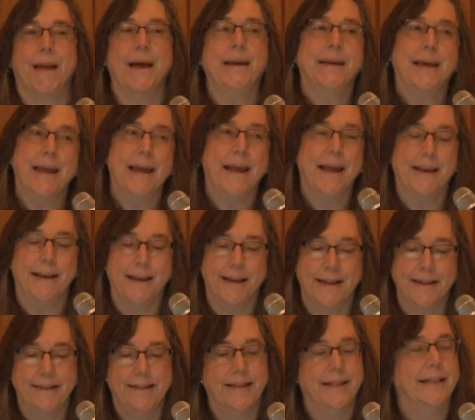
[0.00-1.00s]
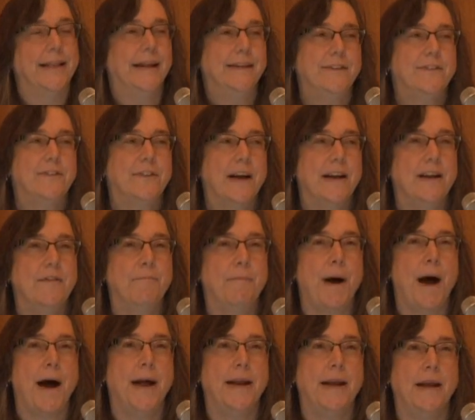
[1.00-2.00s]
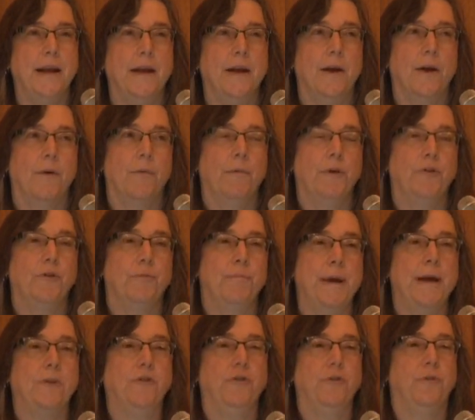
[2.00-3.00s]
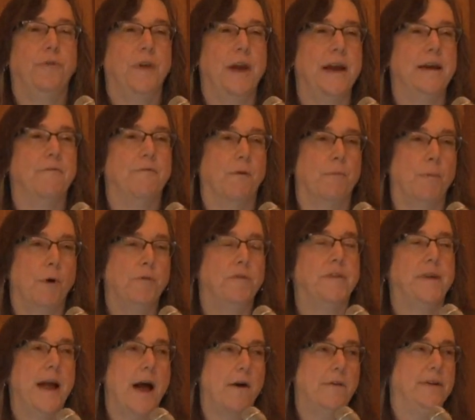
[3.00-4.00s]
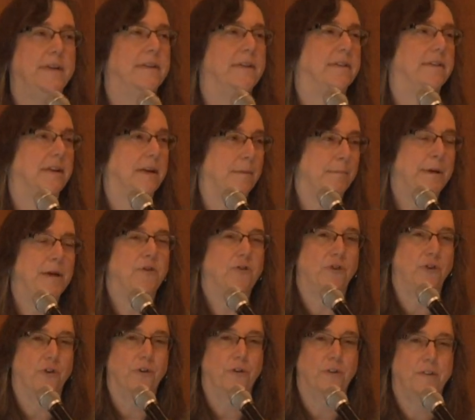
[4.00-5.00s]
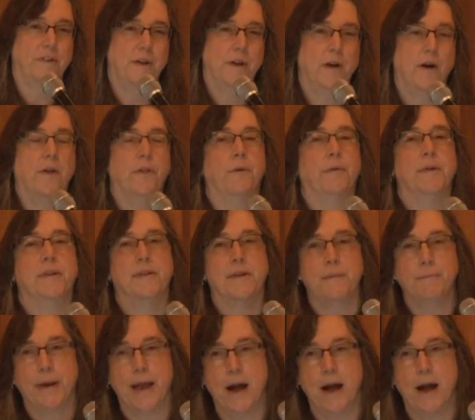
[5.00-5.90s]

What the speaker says: Again, legislative body, which makes you think for most counties is the commissioners, although in some